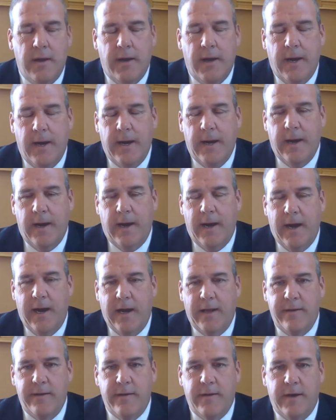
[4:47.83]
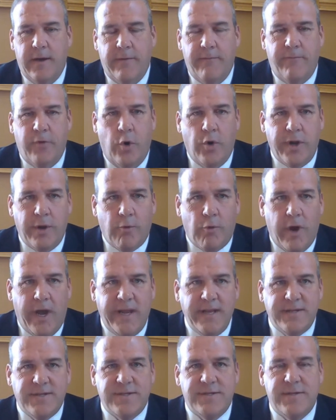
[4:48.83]
on voting
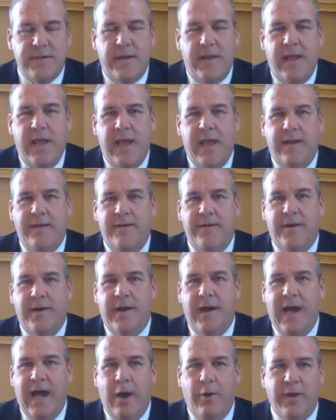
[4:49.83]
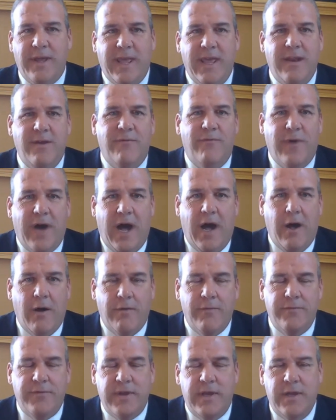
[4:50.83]
rights and how to get
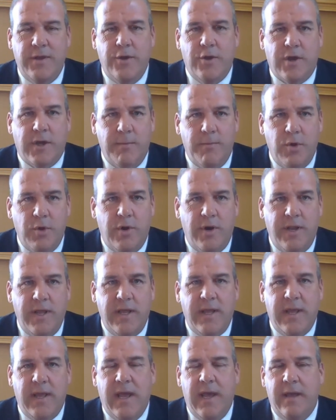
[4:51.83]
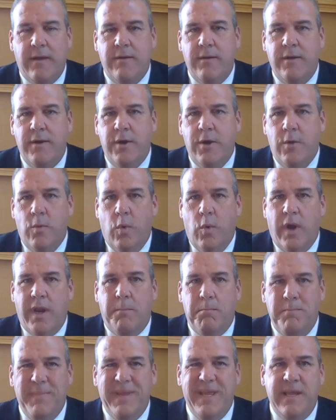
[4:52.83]
involved in your community and what
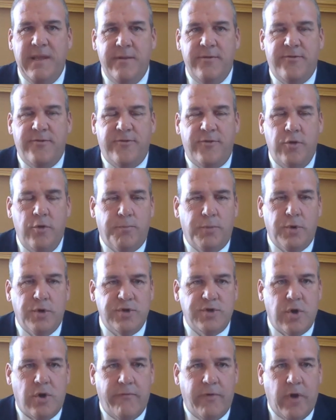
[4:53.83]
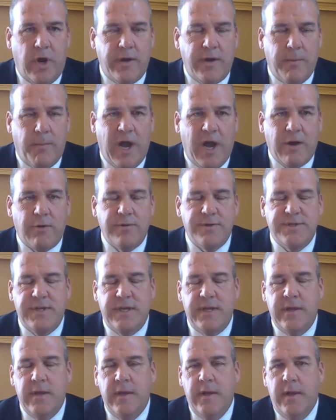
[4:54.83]
it means to preserve our
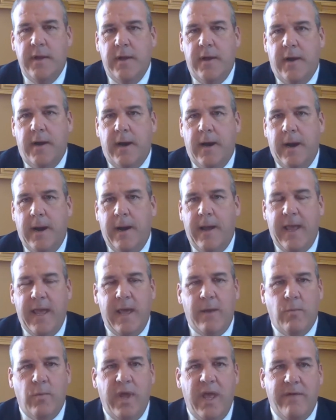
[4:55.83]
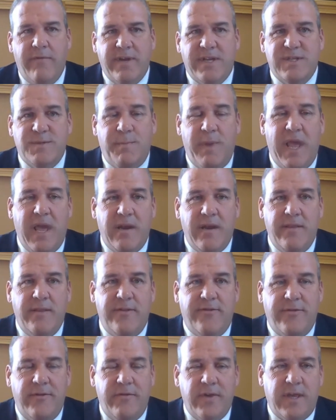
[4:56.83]
democracy. And we have expanded
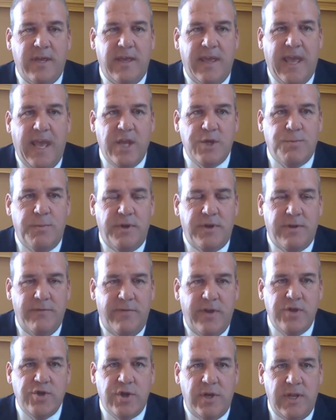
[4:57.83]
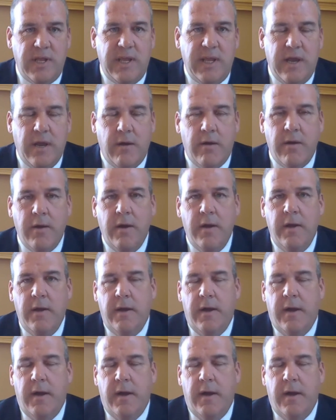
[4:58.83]
the civic engagement division here